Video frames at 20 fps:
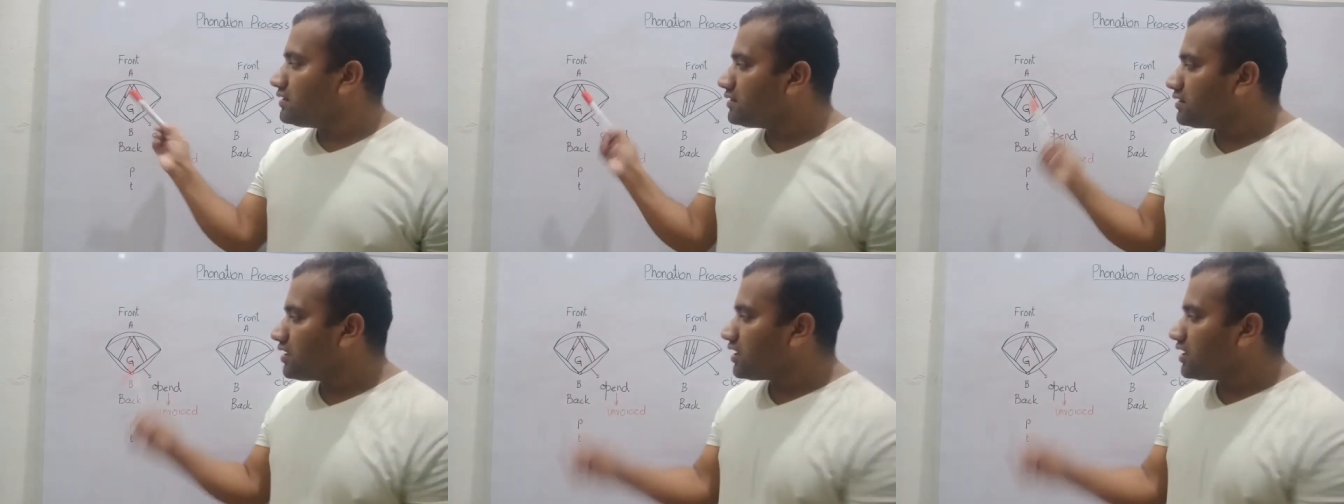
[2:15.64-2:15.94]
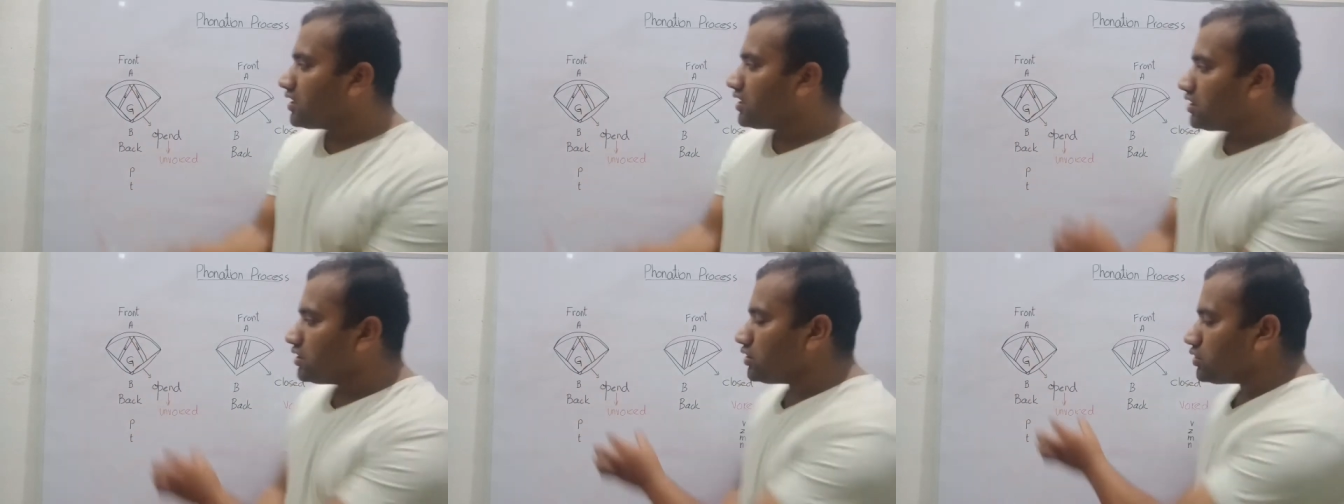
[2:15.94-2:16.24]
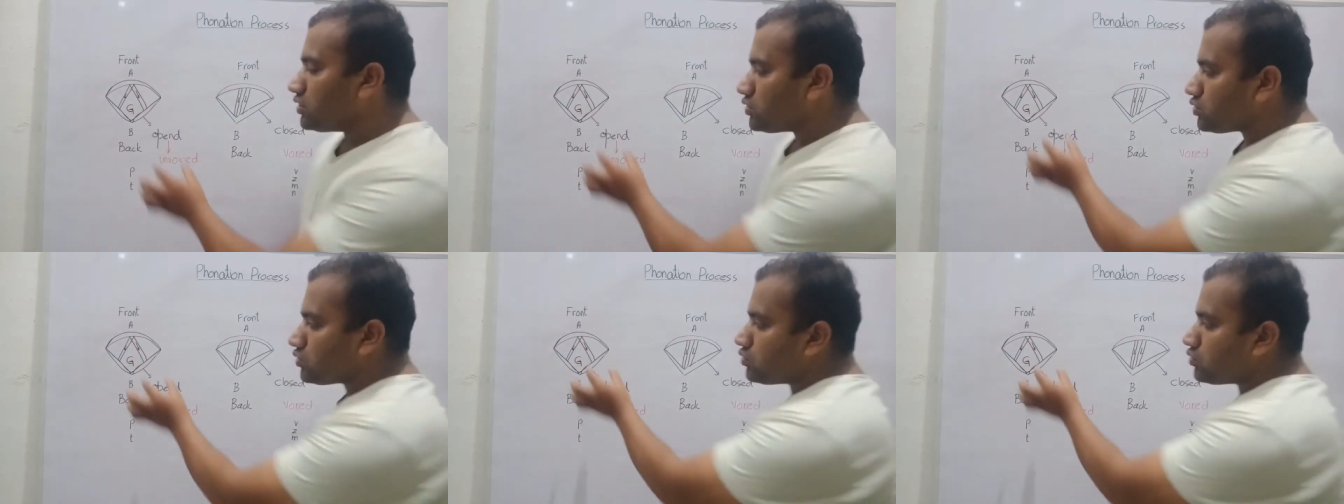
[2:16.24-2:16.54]
the
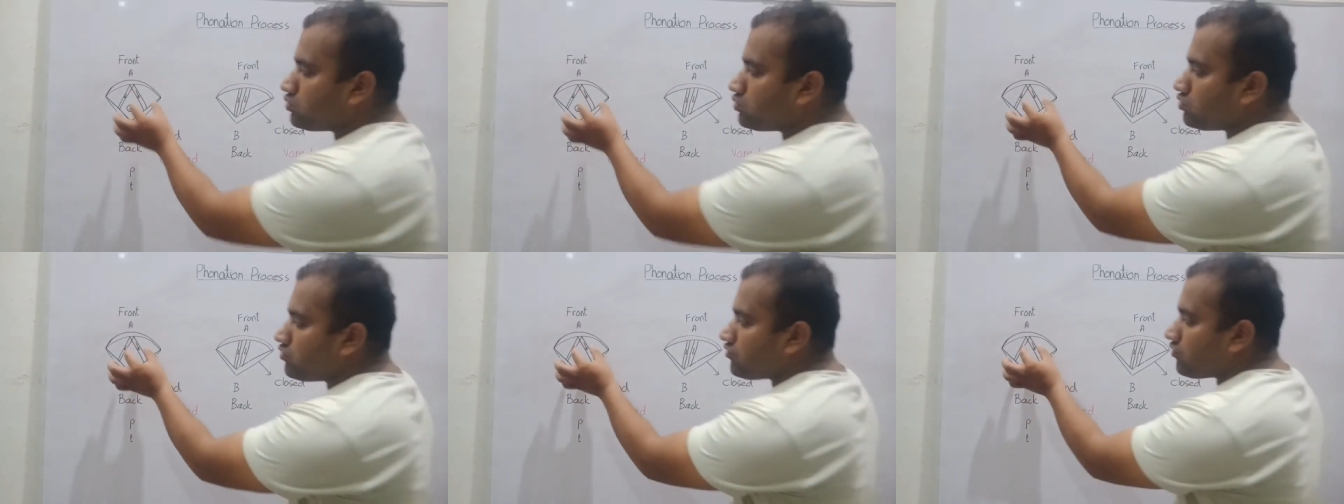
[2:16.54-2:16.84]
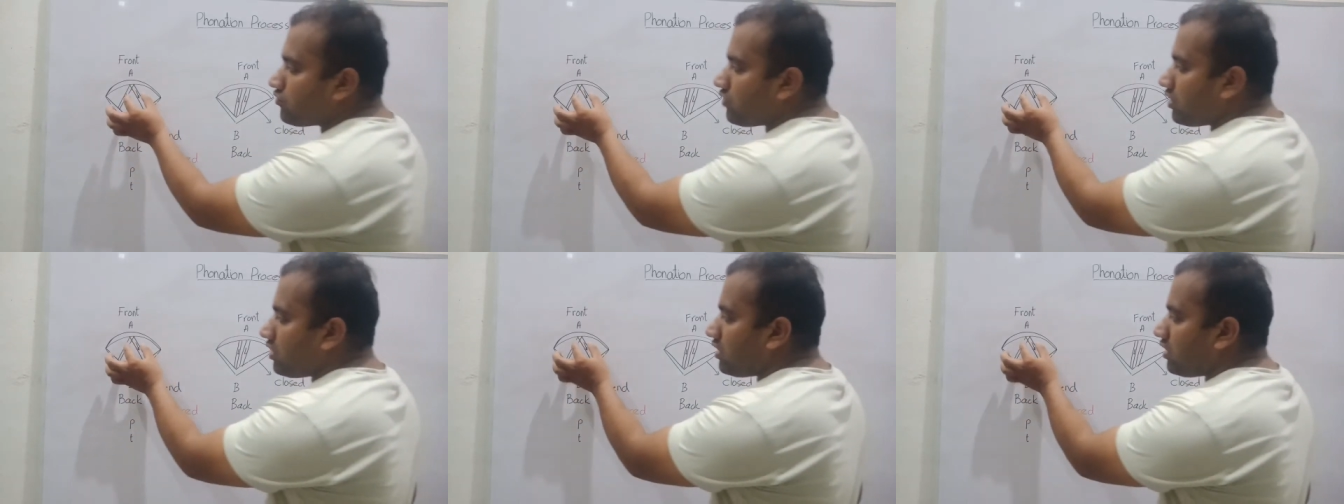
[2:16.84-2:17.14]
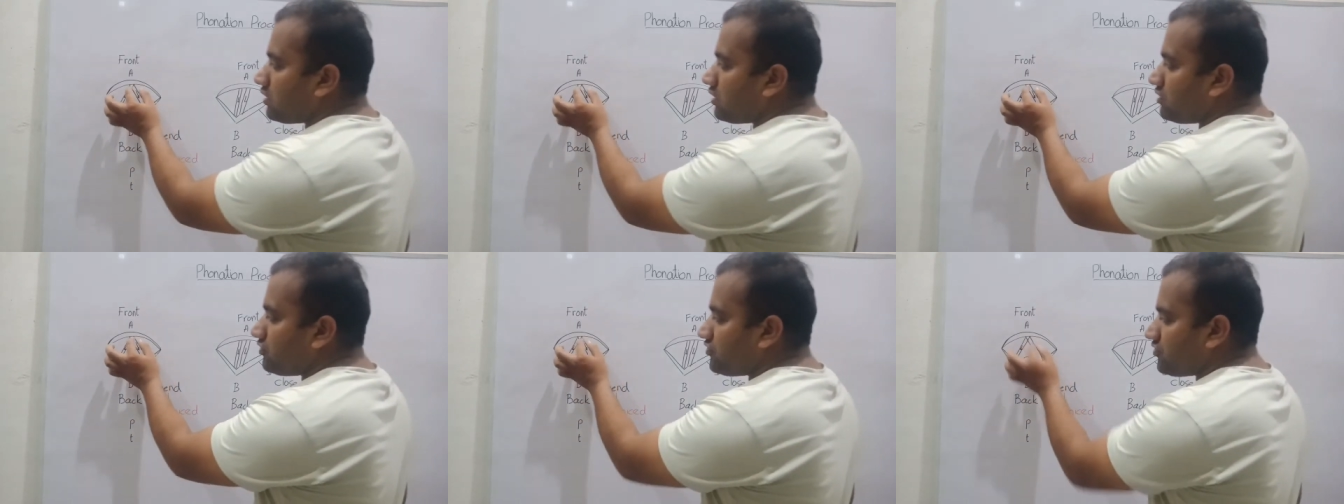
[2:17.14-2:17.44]
two
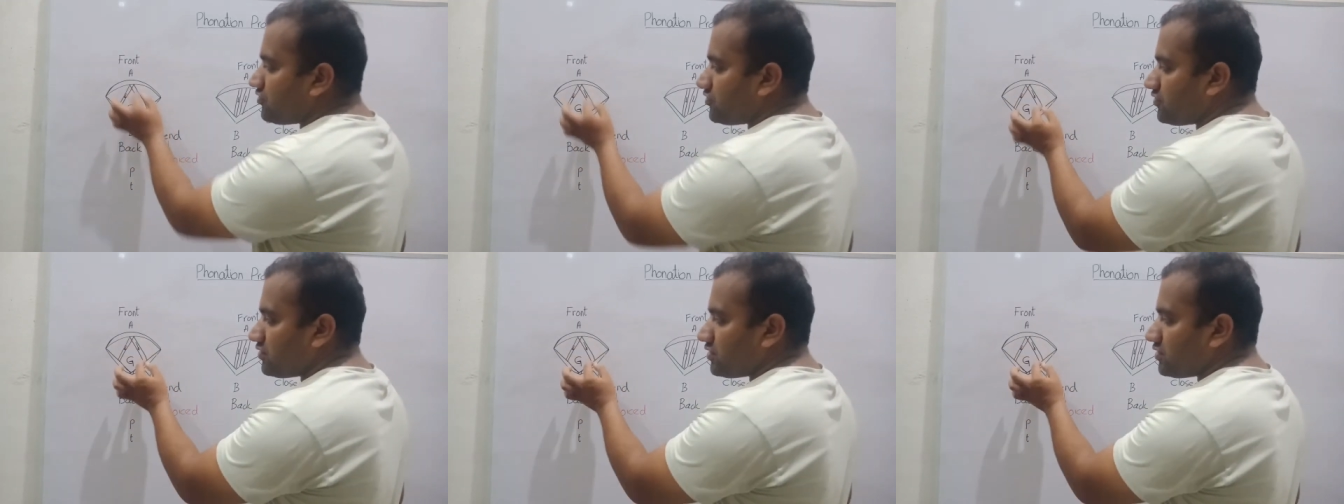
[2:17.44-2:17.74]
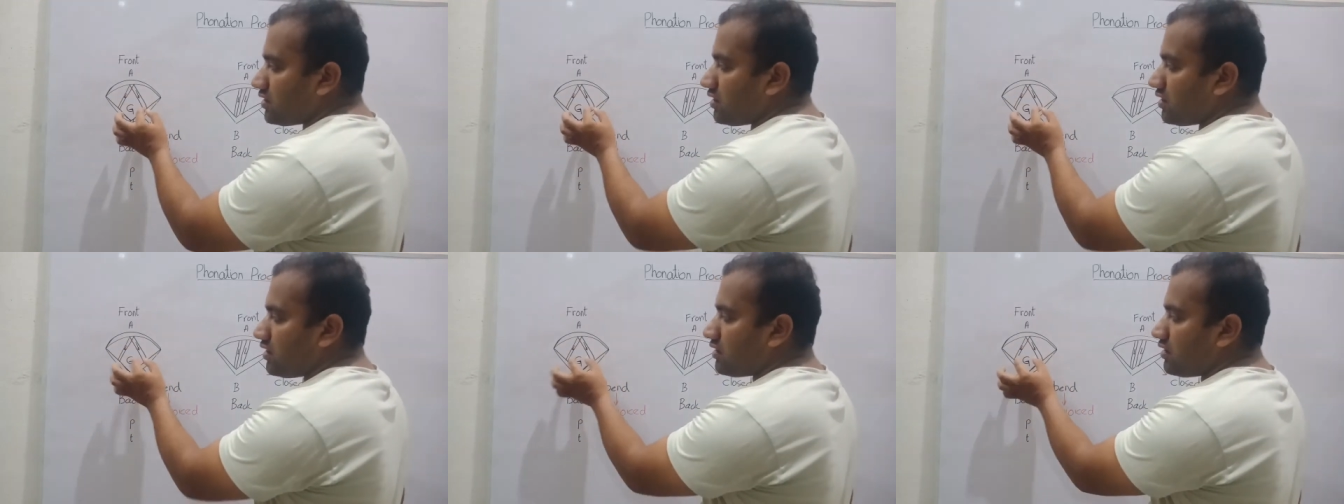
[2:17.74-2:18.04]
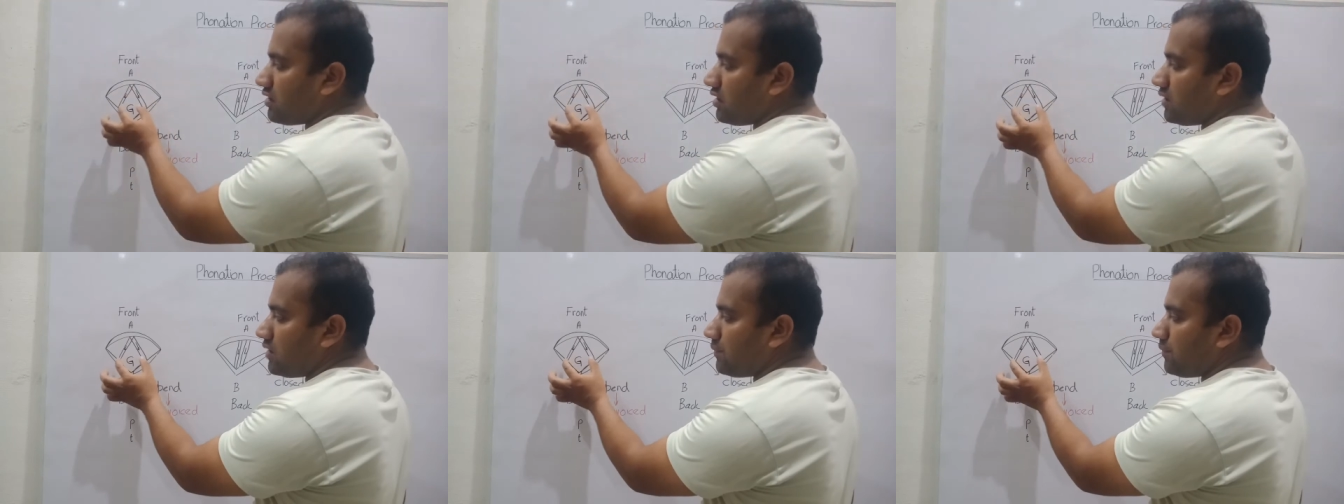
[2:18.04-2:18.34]
walls
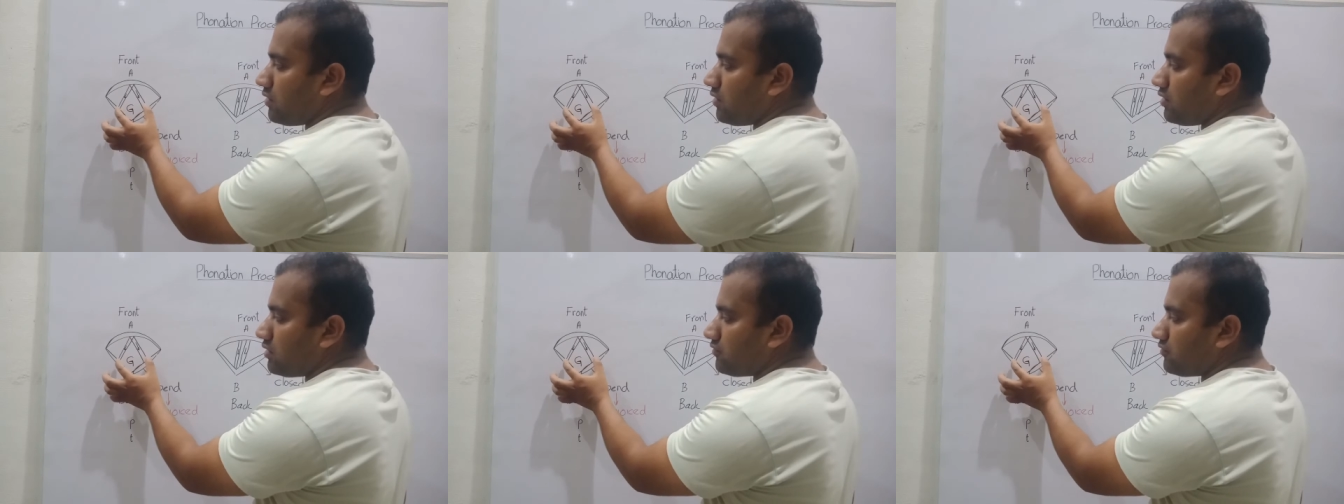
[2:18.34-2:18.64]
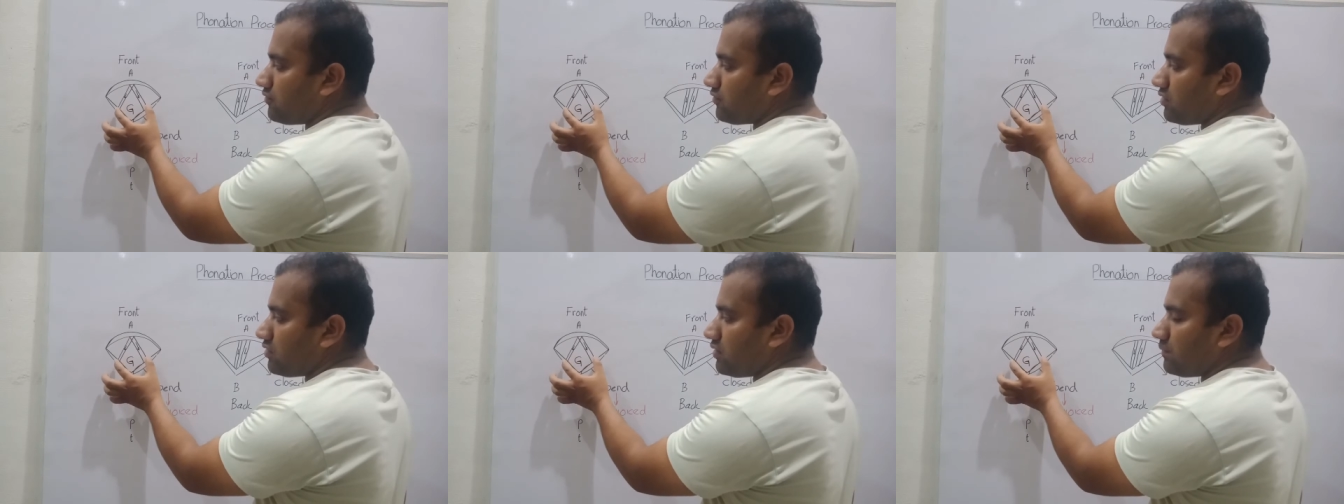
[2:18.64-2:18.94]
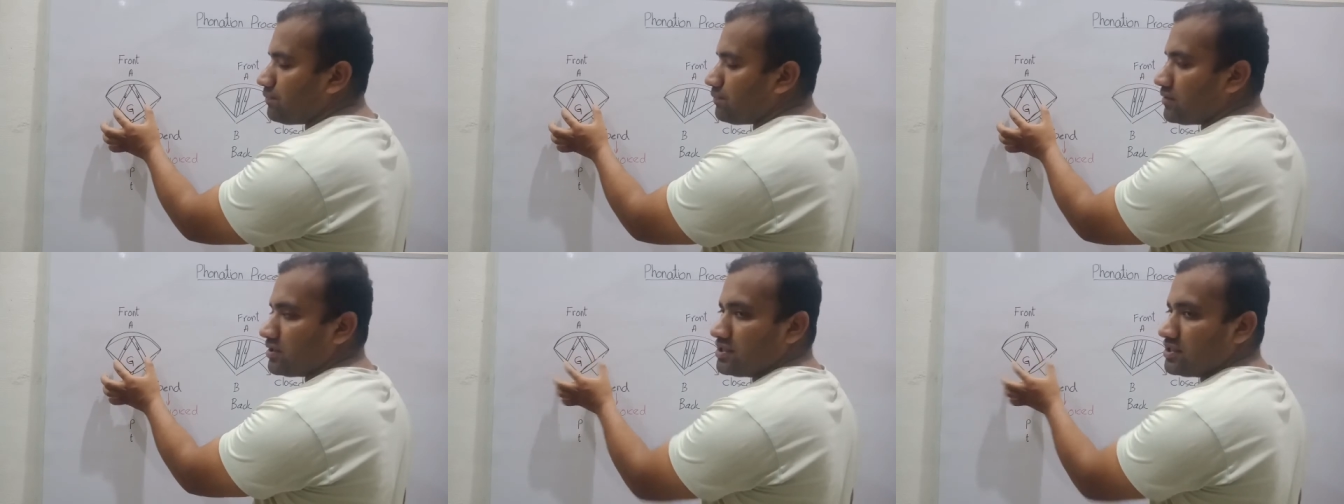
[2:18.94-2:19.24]
are apart
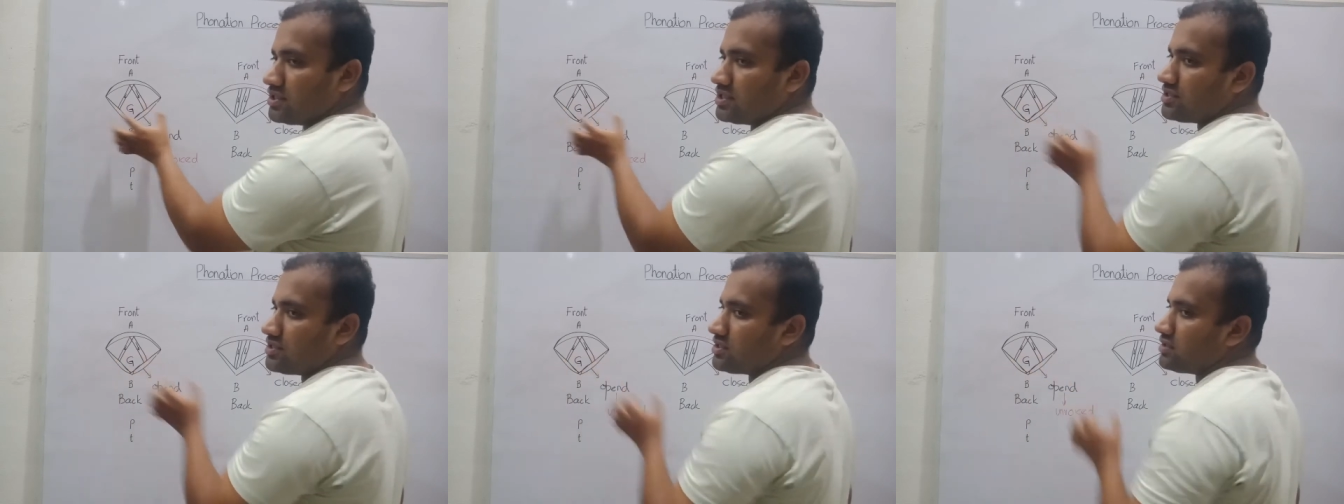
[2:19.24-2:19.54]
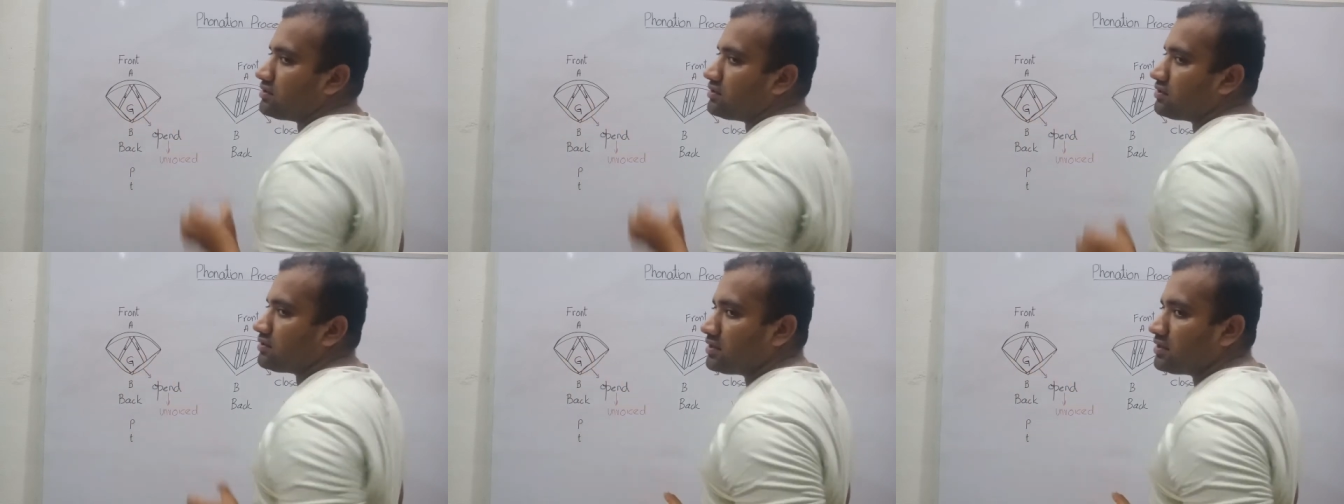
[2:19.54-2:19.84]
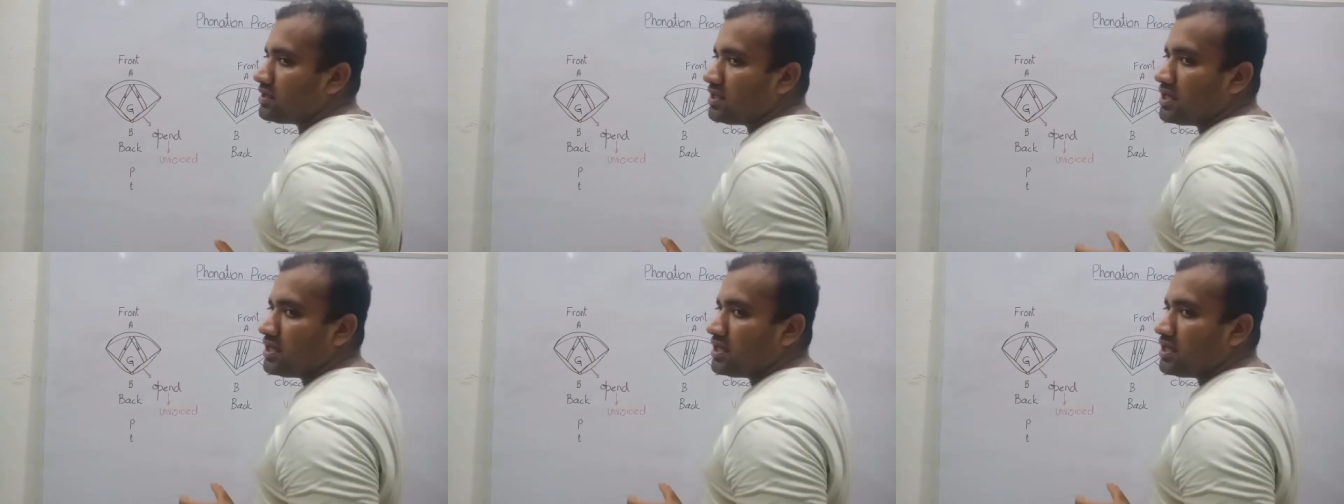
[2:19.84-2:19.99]
from each other.